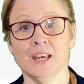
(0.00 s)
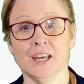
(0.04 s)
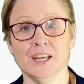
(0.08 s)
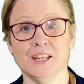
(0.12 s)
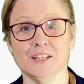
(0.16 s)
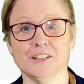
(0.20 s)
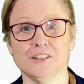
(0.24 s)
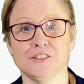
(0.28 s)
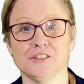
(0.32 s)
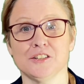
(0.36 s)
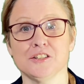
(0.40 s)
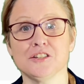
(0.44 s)

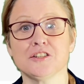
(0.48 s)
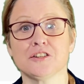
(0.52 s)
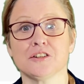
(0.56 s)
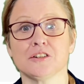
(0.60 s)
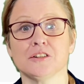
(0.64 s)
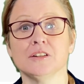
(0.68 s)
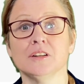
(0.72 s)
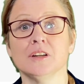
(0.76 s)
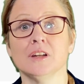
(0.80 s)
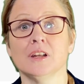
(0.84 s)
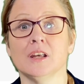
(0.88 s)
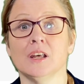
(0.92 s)
In
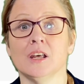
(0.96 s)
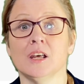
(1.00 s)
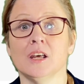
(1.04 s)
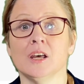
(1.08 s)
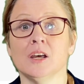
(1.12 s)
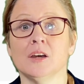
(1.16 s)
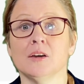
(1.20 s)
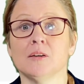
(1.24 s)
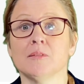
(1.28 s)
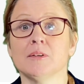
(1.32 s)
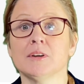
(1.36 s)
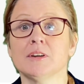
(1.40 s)
addition,
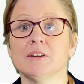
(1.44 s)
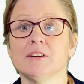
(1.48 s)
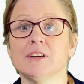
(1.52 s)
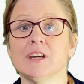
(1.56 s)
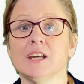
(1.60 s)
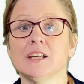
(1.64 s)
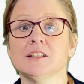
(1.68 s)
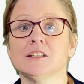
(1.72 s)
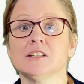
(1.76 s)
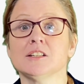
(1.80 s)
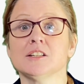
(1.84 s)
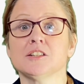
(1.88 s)
we
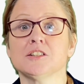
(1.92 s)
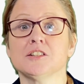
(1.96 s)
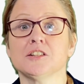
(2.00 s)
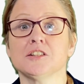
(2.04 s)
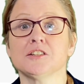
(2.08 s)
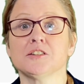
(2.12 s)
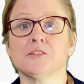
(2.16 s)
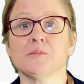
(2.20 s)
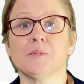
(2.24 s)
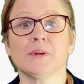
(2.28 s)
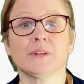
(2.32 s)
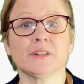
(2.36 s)
created a
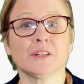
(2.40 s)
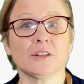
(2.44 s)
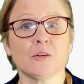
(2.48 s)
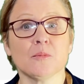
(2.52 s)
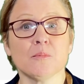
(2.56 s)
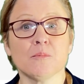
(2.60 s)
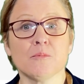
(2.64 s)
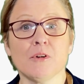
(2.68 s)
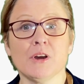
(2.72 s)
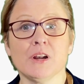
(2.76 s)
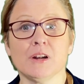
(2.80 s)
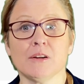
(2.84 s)
systematic
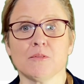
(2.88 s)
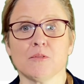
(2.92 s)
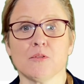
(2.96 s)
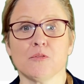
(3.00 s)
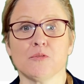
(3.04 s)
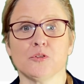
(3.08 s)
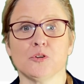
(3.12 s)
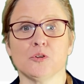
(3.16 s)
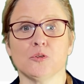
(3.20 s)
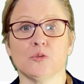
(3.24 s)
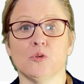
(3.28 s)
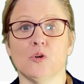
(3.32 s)
umbrella
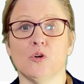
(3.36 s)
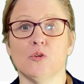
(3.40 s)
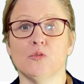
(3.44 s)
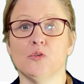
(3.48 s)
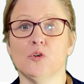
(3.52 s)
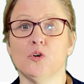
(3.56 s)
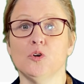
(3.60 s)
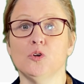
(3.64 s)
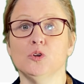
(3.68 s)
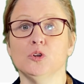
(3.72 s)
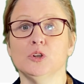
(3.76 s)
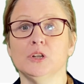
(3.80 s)
review of
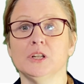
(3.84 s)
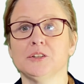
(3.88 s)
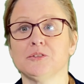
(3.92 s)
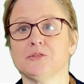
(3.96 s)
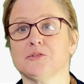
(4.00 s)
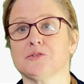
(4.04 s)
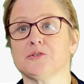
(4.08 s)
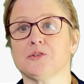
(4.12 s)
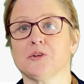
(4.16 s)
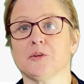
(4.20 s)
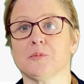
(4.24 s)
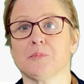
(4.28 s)
all
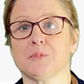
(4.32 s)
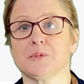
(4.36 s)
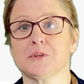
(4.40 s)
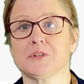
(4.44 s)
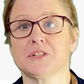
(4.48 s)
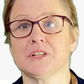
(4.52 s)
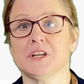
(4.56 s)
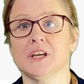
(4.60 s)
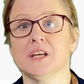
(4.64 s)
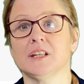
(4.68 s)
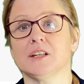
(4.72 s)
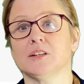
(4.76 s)
literature
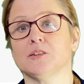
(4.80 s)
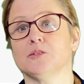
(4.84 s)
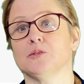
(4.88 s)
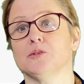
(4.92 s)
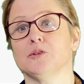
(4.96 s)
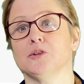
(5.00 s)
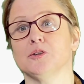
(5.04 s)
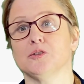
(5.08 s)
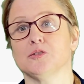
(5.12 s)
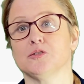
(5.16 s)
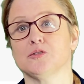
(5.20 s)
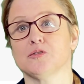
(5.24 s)
pertaining to
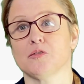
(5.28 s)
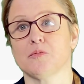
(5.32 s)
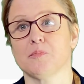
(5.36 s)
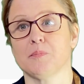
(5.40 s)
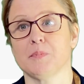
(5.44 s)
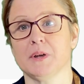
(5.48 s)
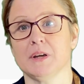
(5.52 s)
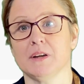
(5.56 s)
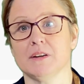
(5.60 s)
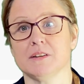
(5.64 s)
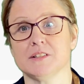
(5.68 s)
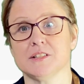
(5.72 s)
the use of
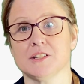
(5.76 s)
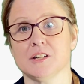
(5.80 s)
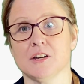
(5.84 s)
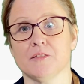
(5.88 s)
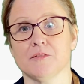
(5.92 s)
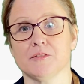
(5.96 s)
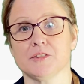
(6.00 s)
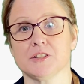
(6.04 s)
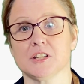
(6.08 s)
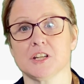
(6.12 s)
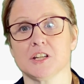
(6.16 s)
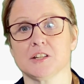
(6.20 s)
peer and
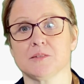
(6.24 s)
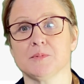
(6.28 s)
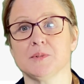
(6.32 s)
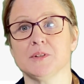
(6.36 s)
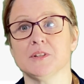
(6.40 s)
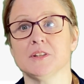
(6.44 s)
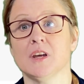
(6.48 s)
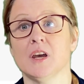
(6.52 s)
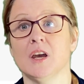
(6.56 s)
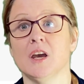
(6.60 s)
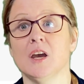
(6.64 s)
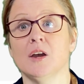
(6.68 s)

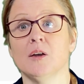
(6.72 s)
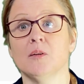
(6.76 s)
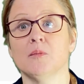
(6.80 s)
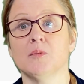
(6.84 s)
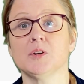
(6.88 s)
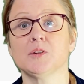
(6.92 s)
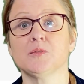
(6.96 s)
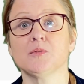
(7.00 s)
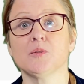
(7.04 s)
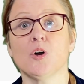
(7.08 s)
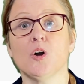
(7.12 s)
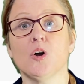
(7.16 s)
self-assessment,
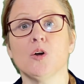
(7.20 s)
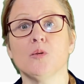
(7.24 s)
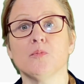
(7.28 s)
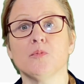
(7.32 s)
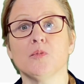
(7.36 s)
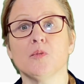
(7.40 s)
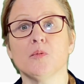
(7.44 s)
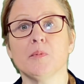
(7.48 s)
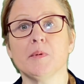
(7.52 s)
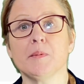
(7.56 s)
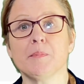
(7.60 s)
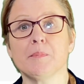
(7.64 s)
which we
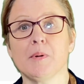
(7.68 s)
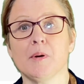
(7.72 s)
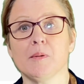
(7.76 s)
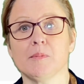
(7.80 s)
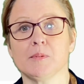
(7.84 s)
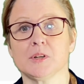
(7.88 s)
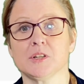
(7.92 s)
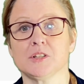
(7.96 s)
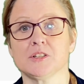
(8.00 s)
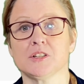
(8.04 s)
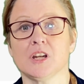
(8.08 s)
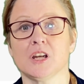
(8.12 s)
hope will be
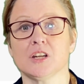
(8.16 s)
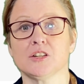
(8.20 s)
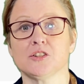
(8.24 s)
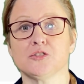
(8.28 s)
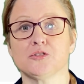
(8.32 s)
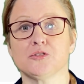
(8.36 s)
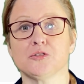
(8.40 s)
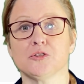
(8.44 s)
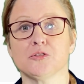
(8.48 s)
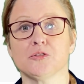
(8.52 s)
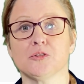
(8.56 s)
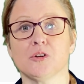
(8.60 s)
published as
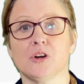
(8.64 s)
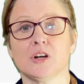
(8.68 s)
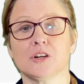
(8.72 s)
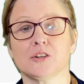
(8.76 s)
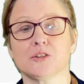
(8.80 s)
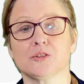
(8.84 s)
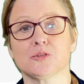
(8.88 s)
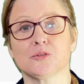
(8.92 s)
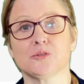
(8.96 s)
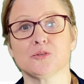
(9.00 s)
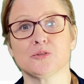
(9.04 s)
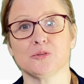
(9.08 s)
a journal
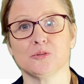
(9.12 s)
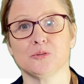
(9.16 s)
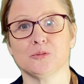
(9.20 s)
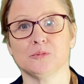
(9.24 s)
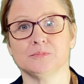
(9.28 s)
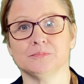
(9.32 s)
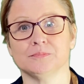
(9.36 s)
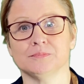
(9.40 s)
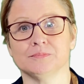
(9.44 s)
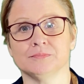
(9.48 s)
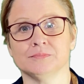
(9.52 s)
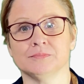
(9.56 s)
article
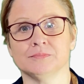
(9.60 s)
soon.